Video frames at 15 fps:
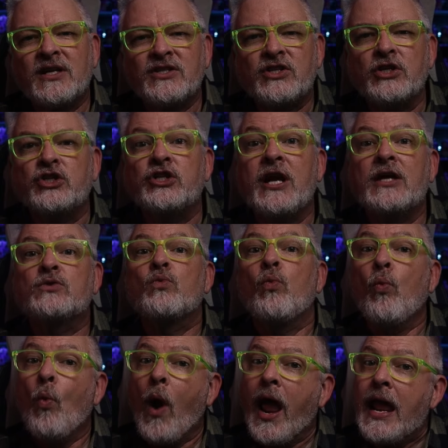us that she has
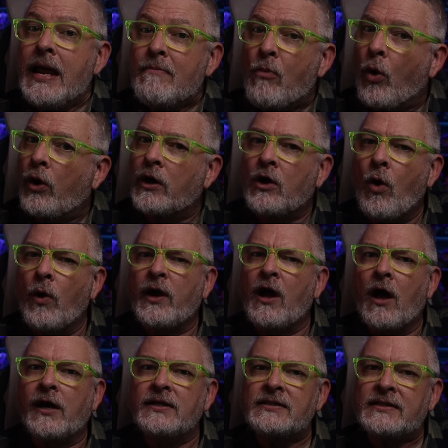way more going
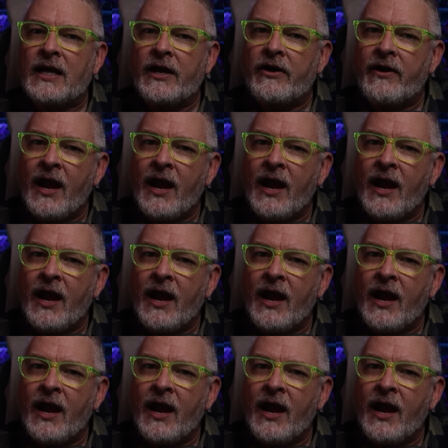on inside